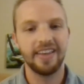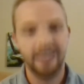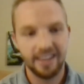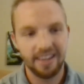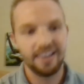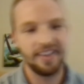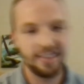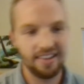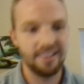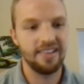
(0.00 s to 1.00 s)
Yeah,
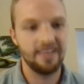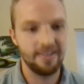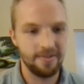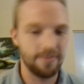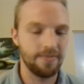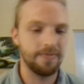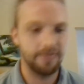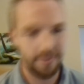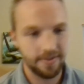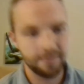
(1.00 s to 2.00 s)
definitely a mental game and
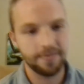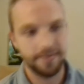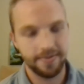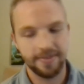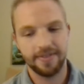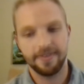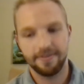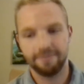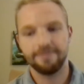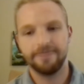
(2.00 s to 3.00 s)
finding that balance,
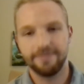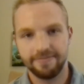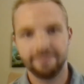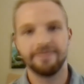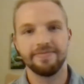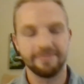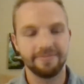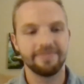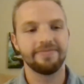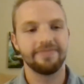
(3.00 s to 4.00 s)
like you mentioned there.